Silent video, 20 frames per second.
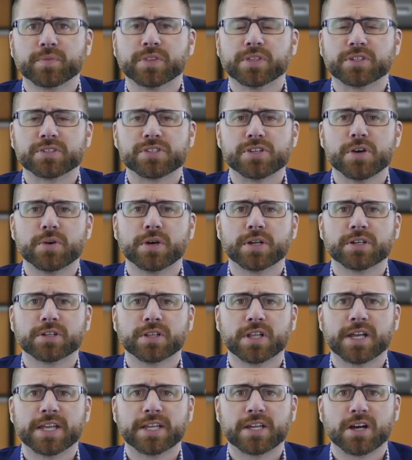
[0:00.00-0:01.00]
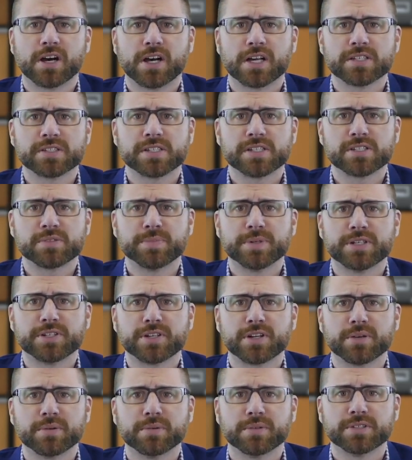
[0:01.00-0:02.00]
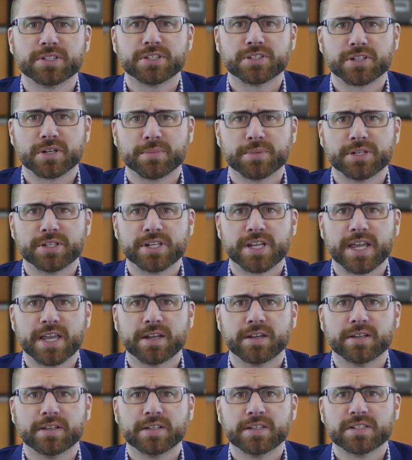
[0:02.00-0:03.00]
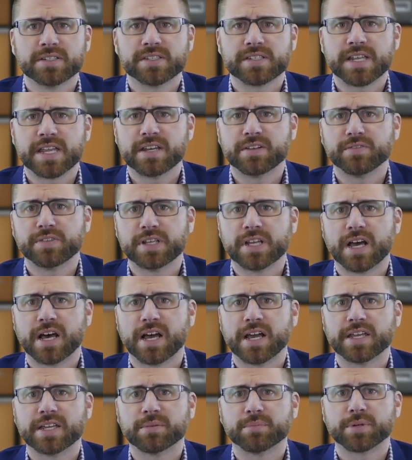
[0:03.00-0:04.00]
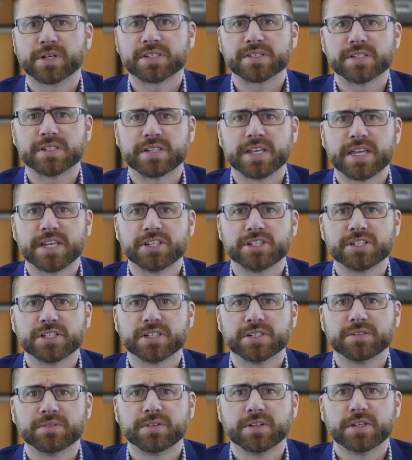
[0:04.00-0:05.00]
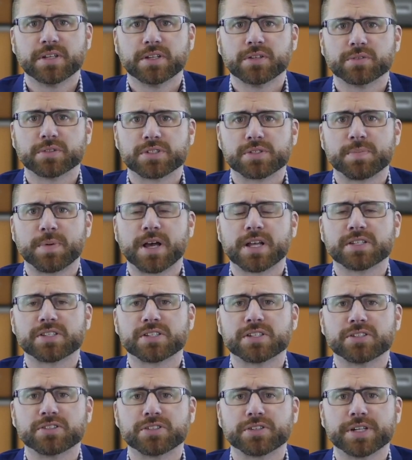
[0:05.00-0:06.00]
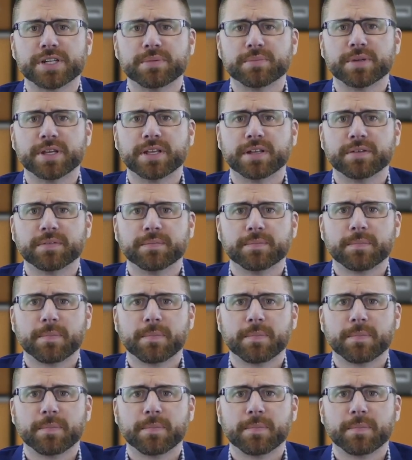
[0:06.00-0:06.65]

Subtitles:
There's no underlying cause that has been determined yet, state of the eye at presentation, response to treatment.